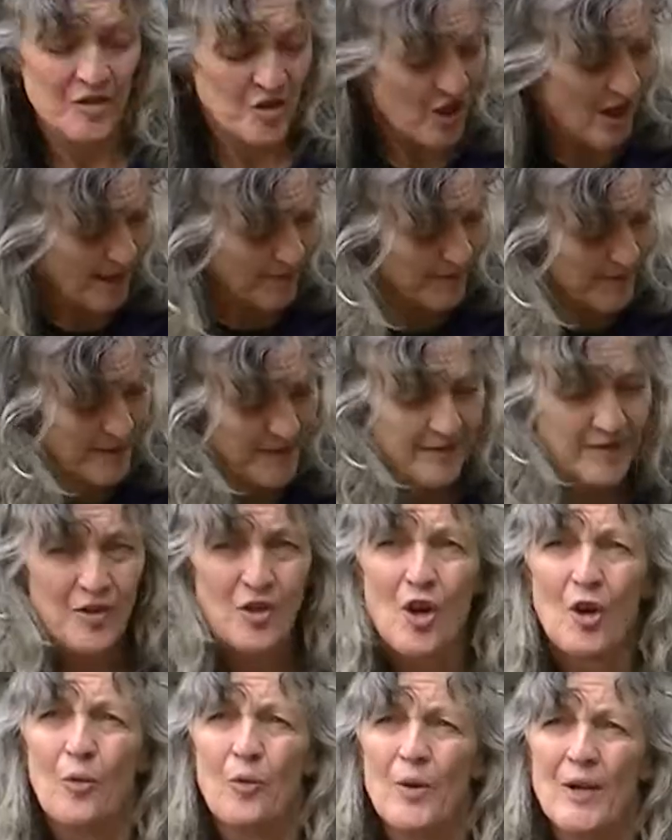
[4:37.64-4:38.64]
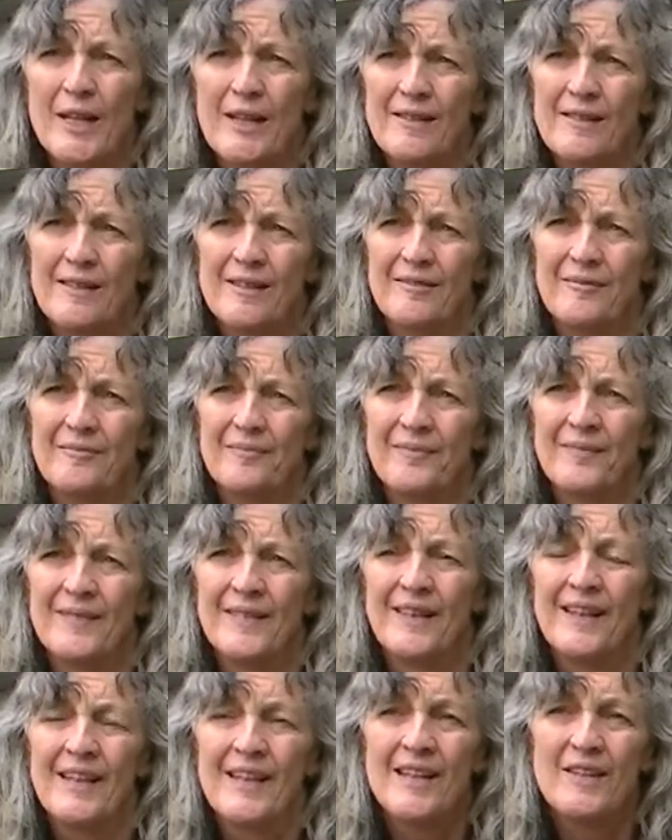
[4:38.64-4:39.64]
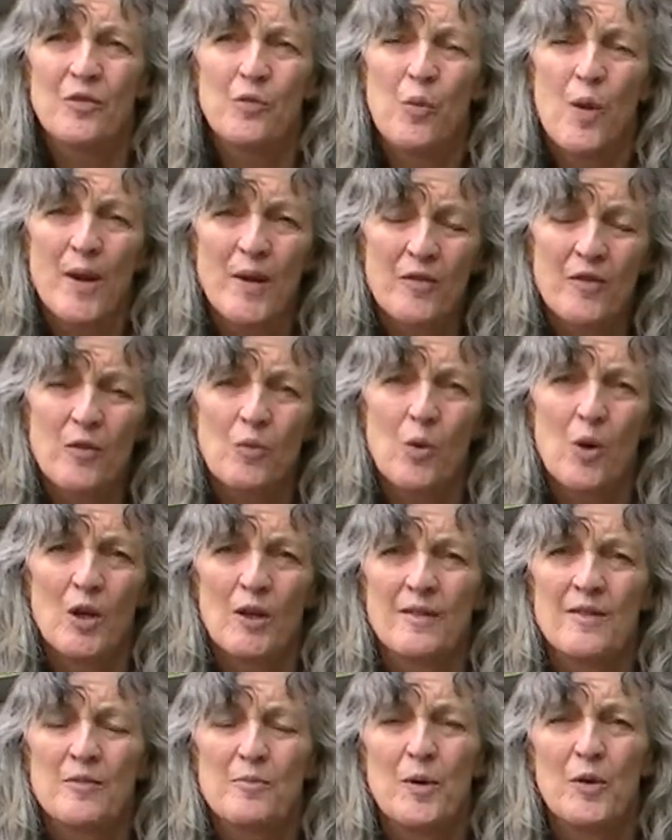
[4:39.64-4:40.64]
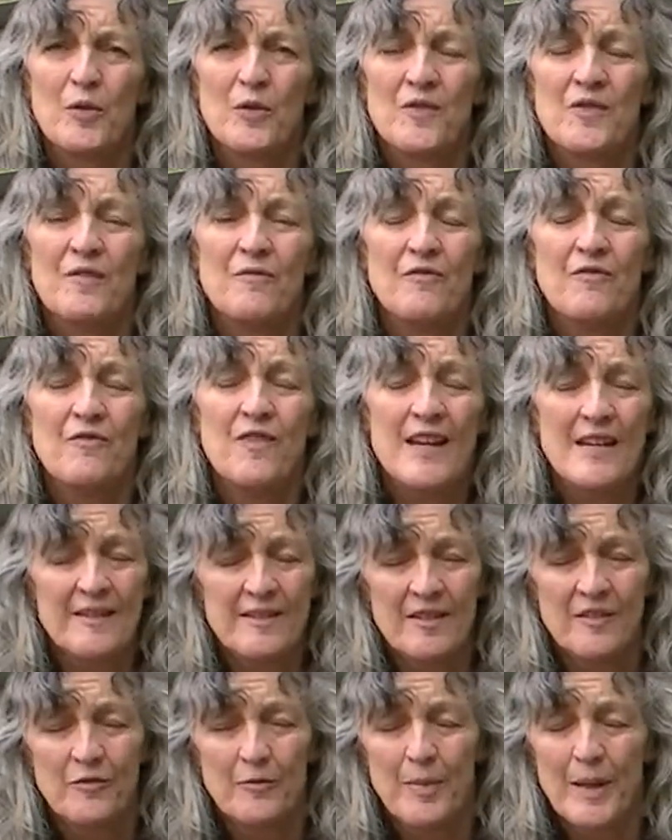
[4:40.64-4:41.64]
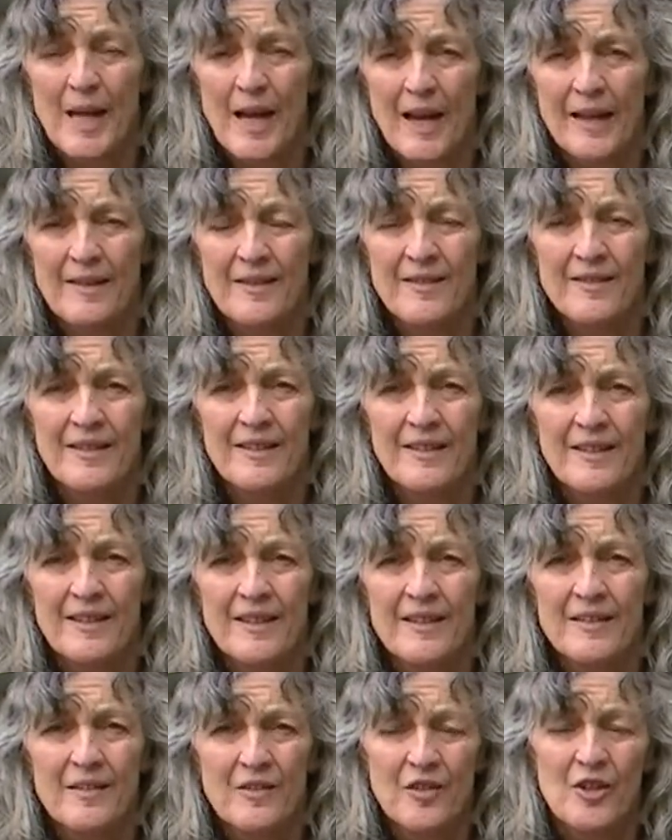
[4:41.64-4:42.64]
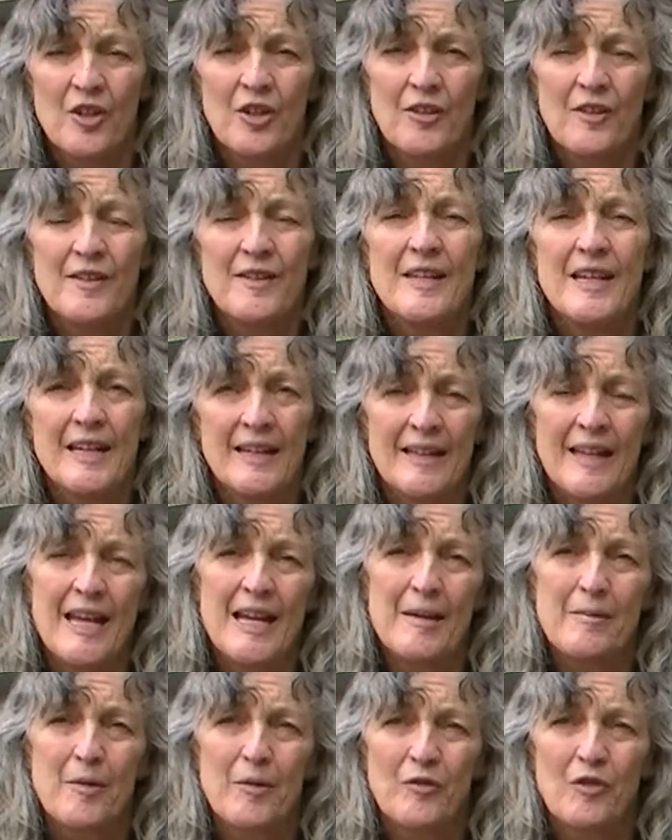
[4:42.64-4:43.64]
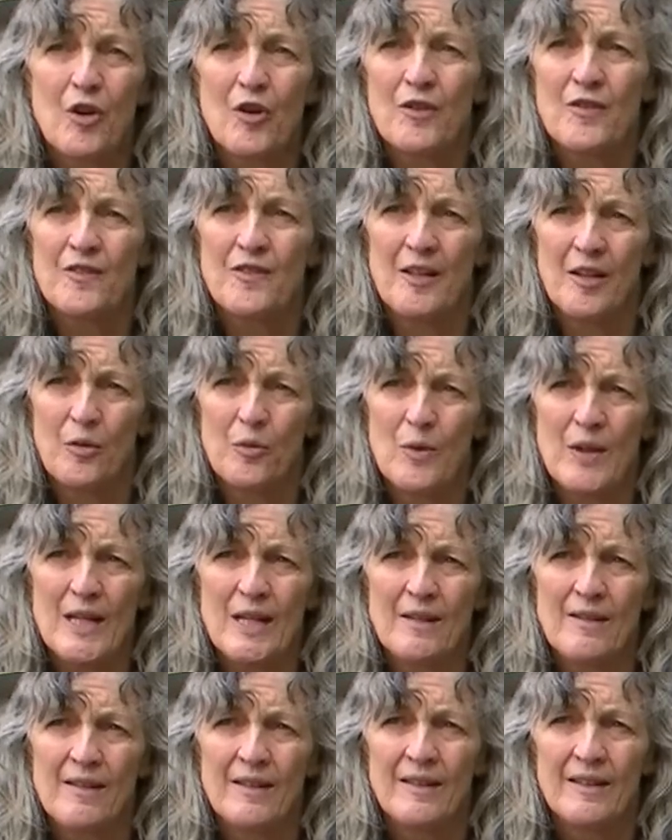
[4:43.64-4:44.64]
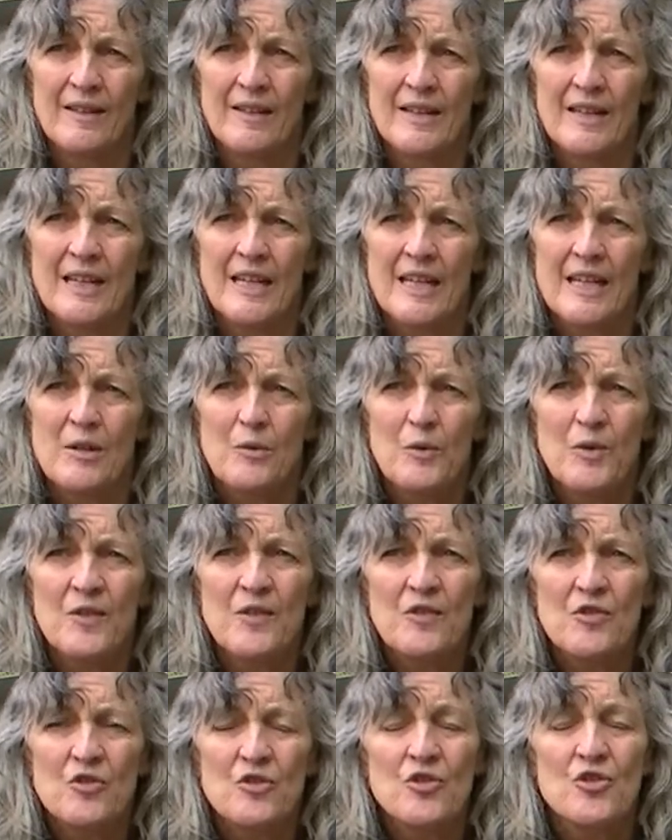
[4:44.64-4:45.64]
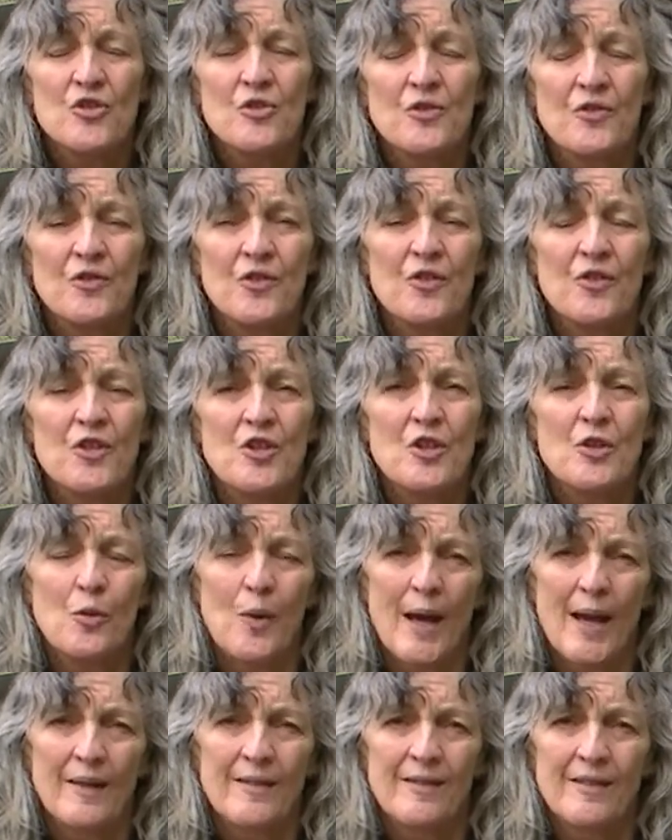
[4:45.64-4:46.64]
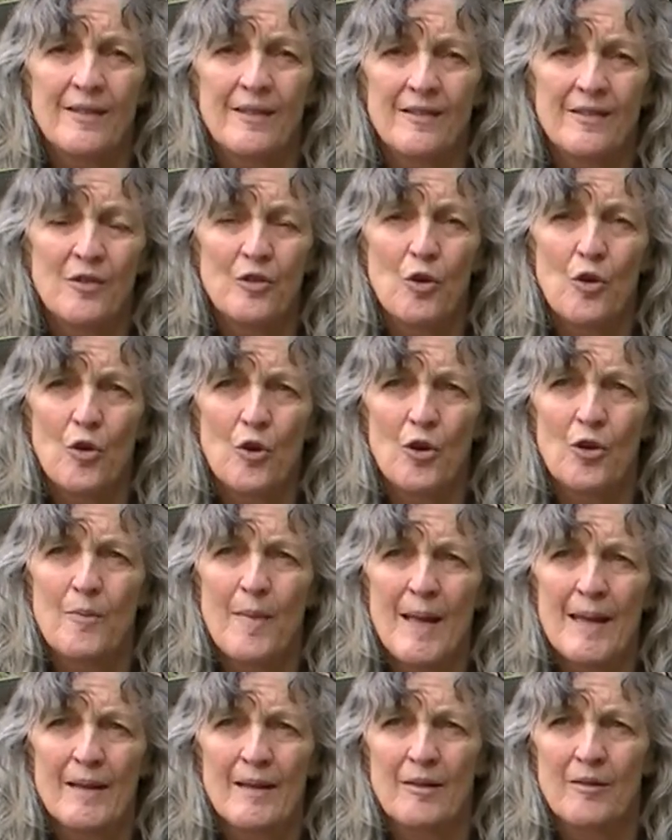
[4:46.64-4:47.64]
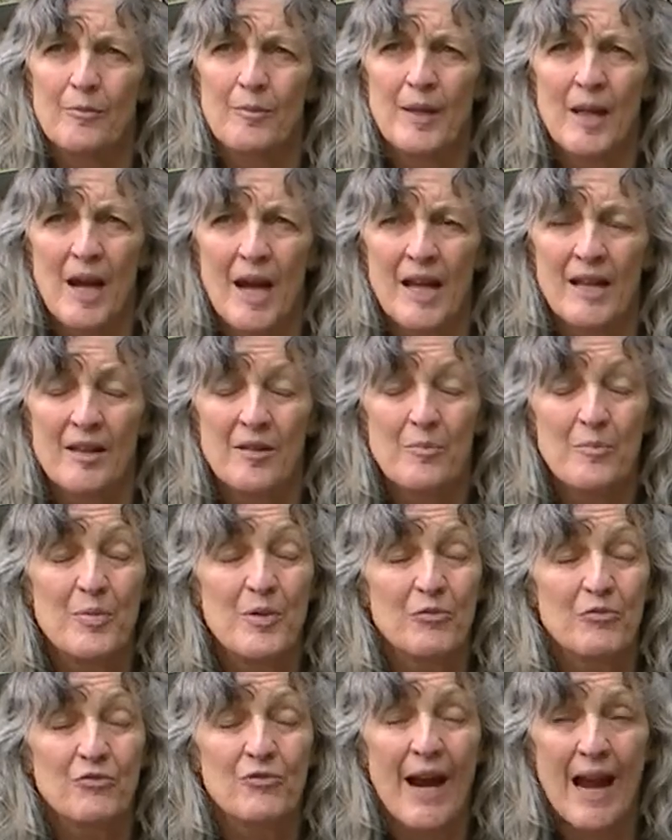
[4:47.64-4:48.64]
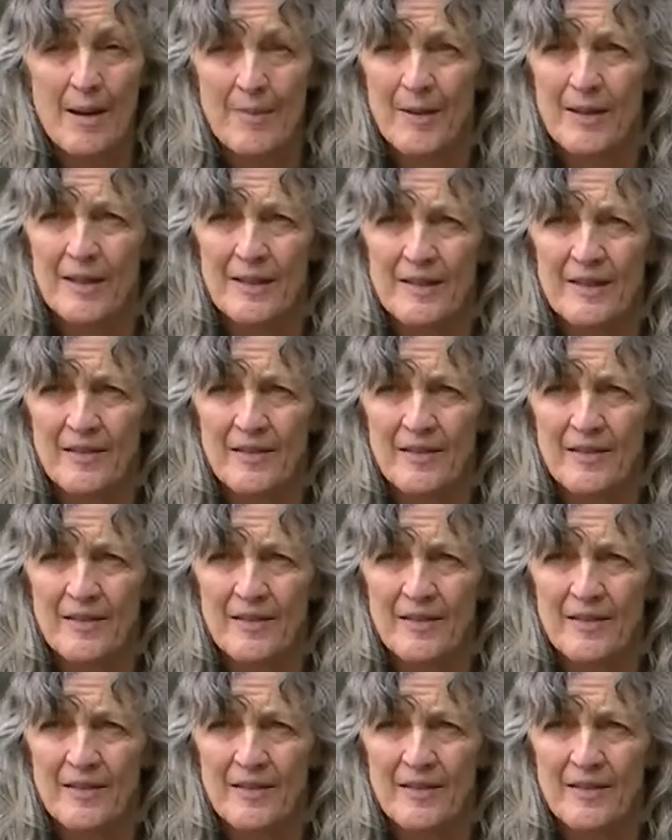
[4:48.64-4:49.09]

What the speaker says: Japanese knotweed. It's one of the world's most invasive plants and has earned the nickname of Godzilla weed. It was introduced to the US as an ornamental plant that rapidly